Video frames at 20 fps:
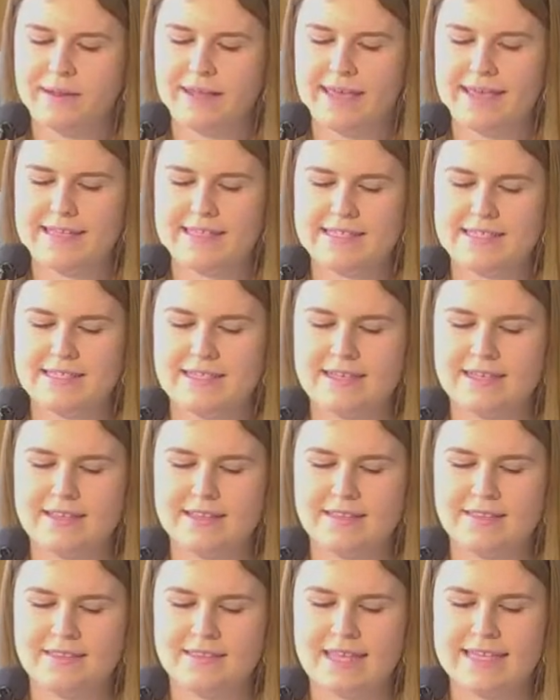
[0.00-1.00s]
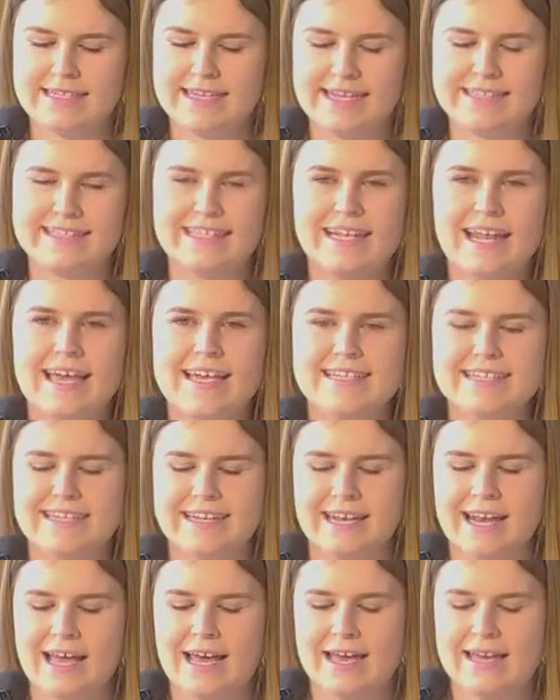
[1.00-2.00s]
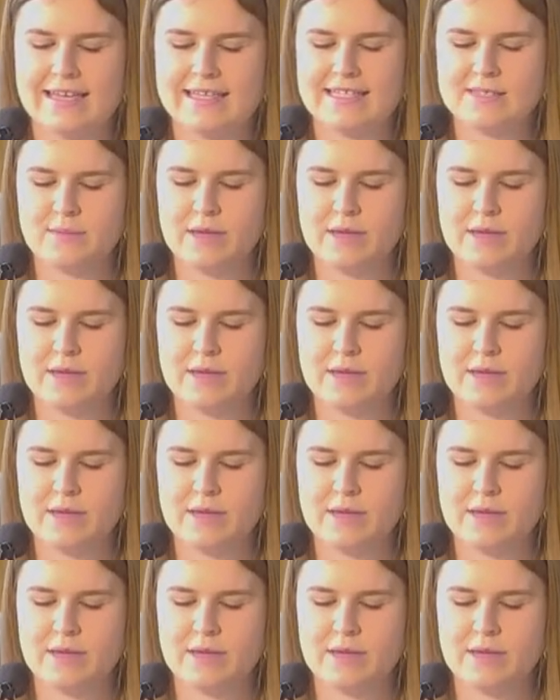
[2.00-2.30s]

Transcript: place. They take delight in lies.